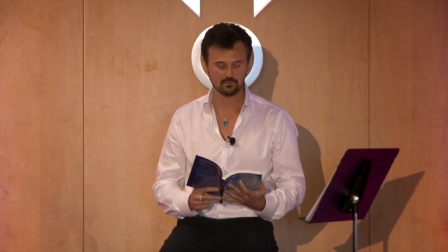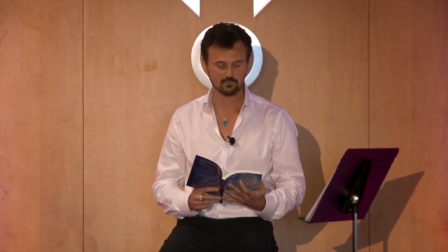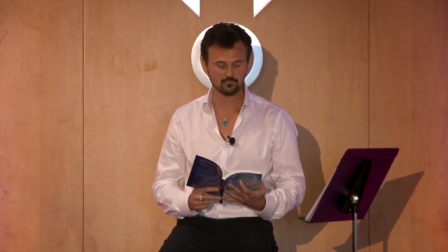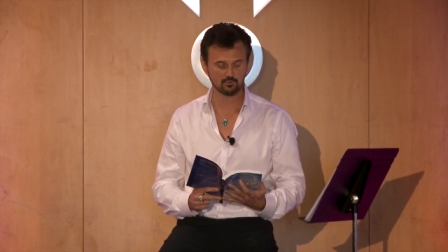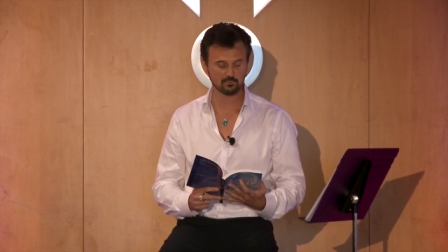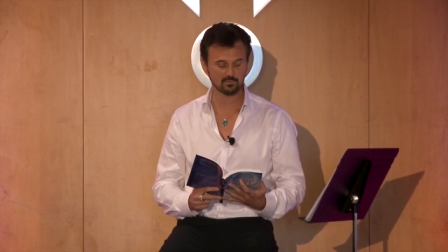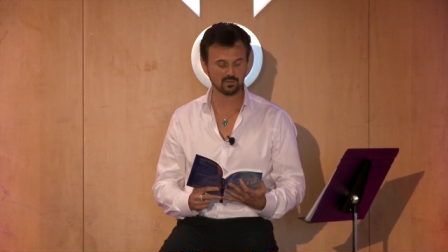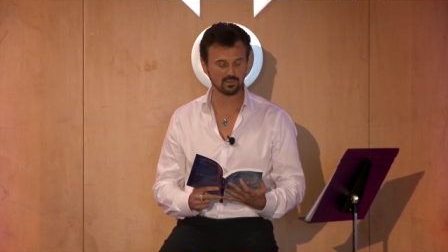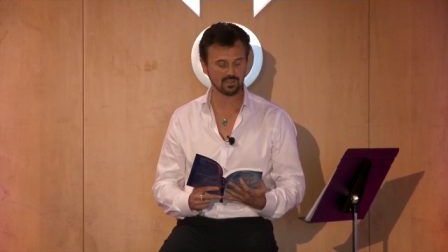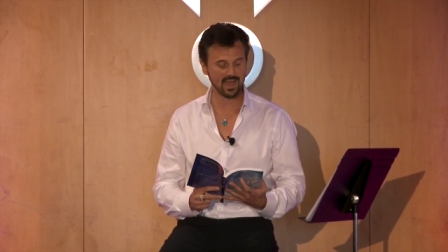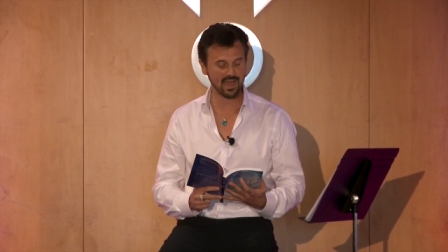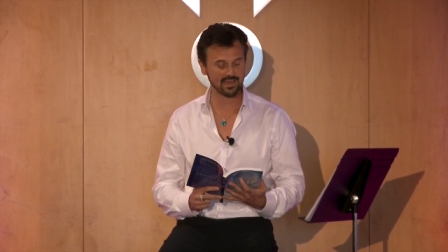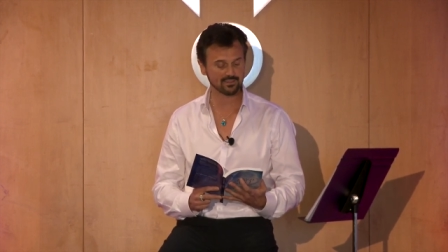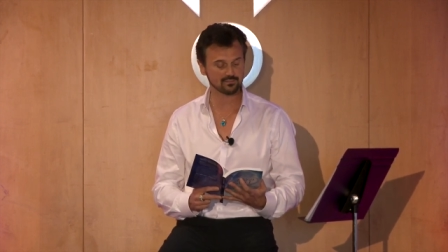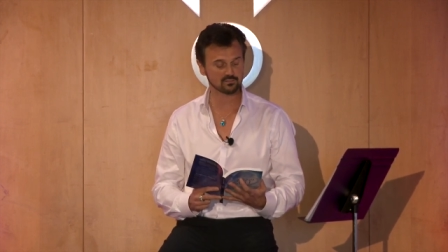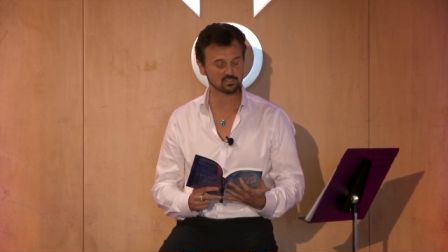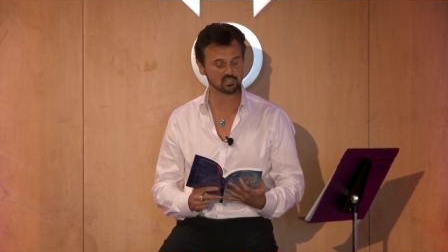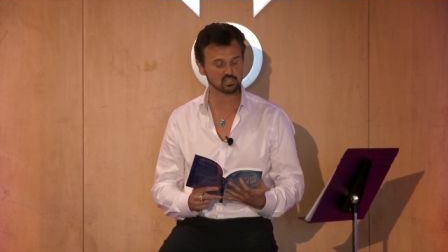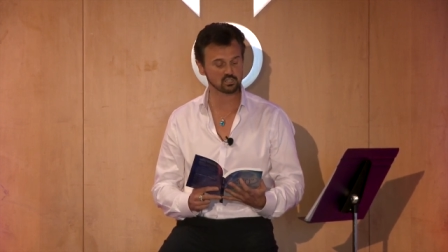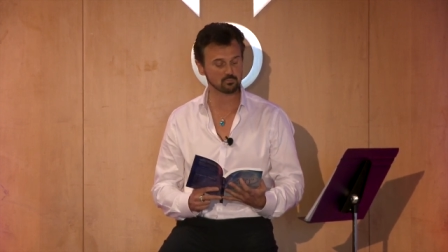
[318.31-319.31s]
from the
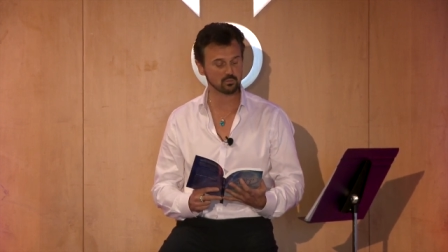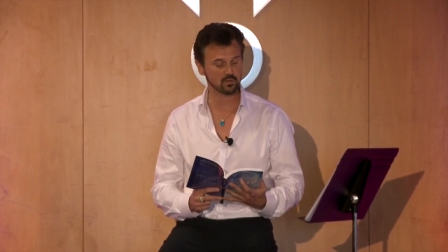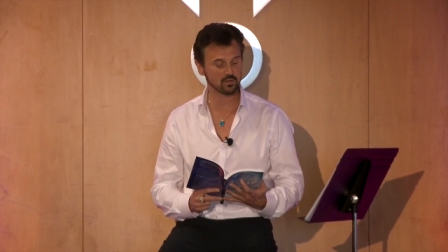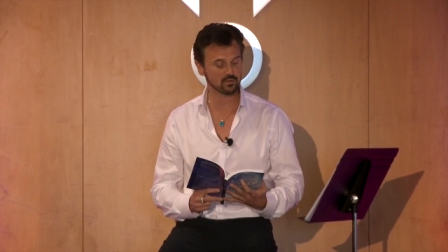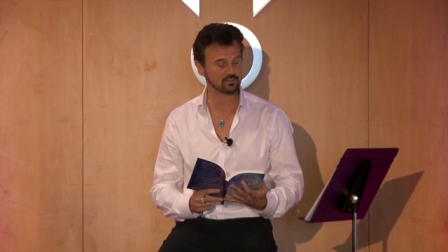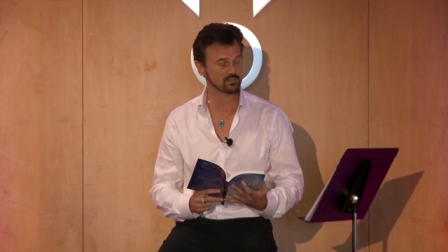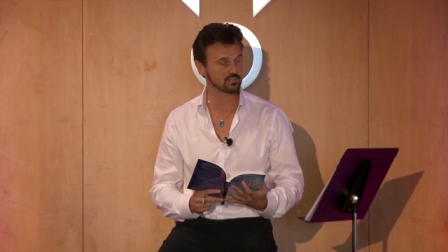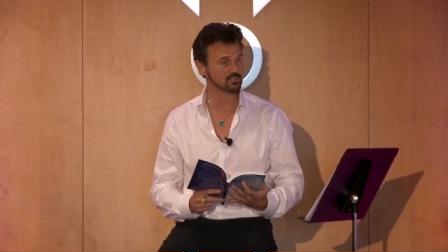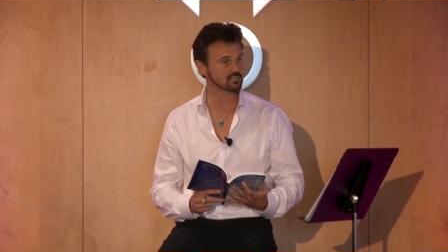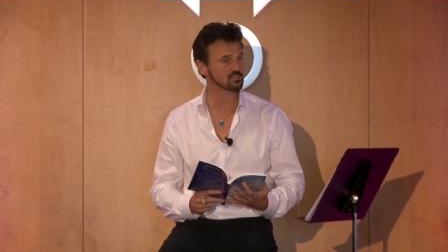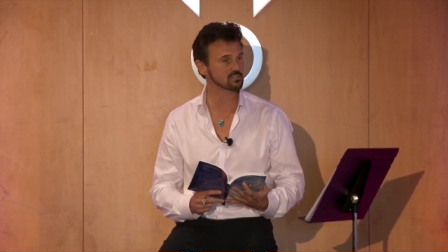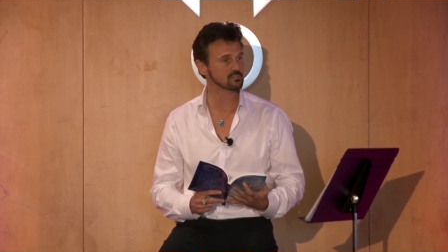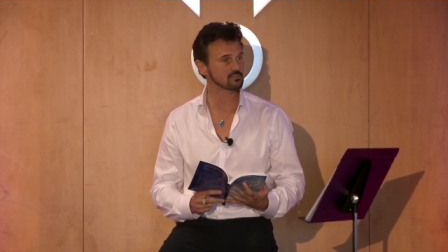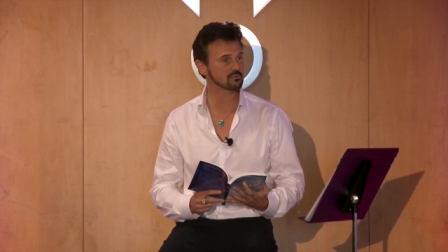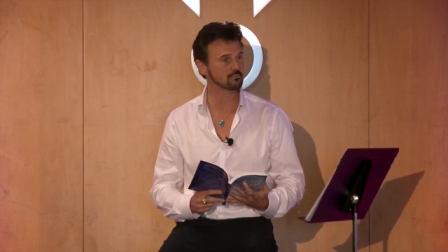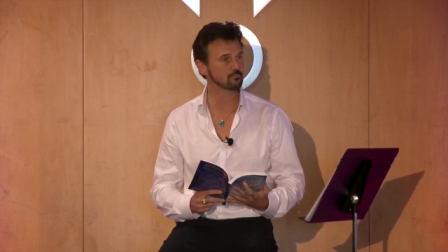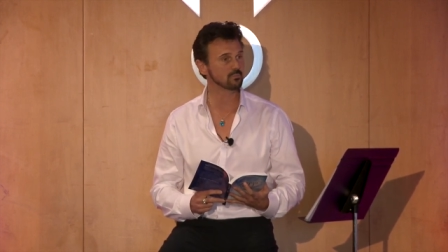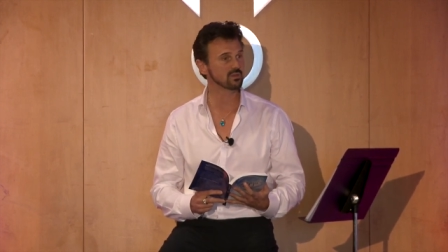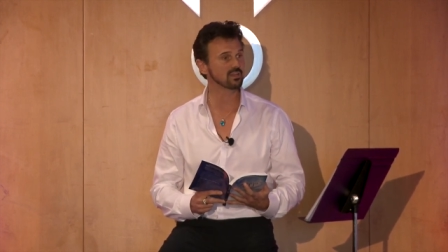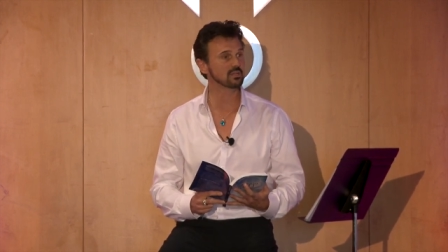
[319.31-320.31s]
Latin spiritus,
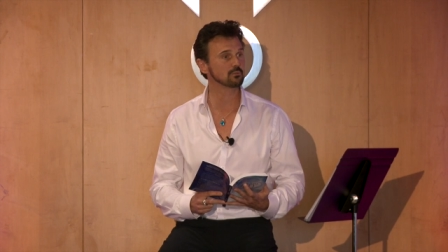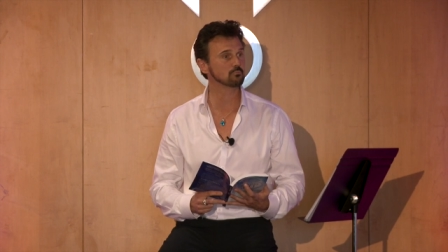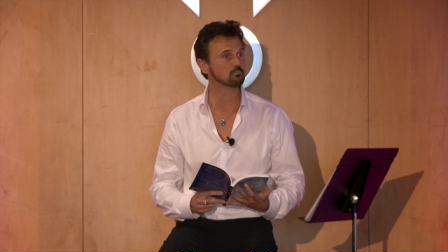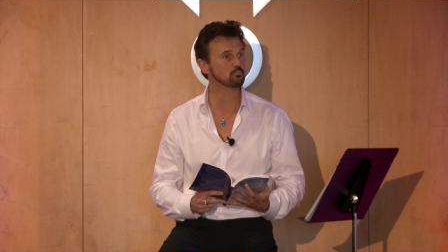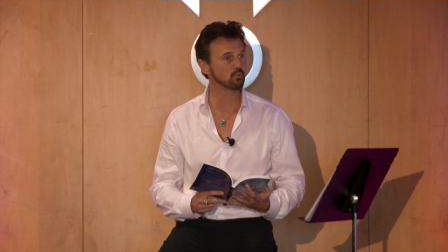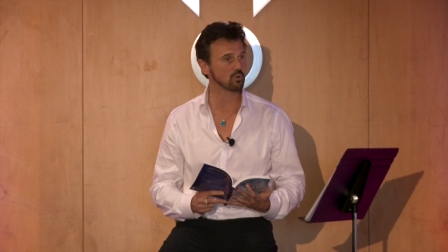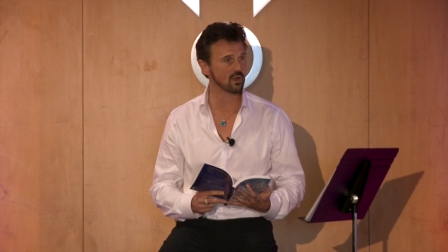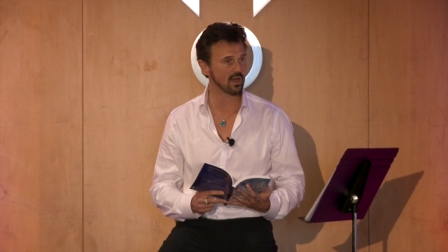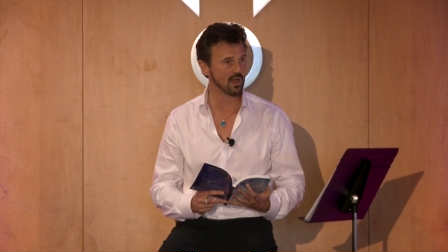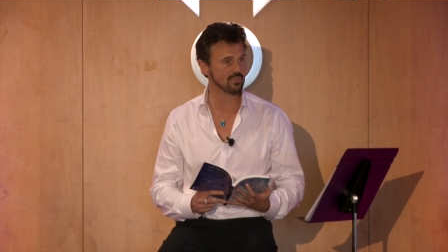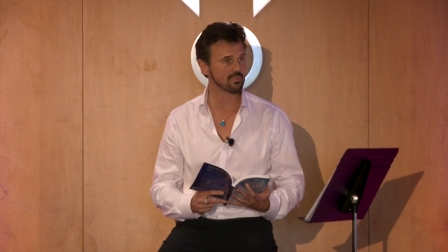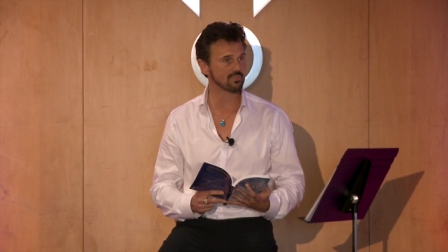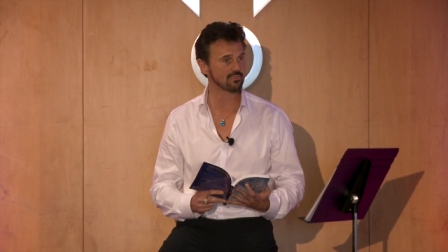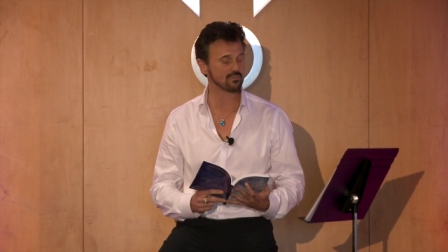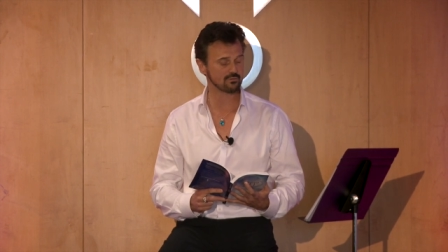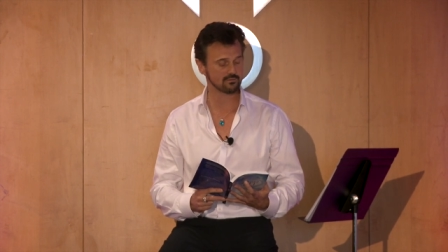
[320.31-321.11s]
meaning breath.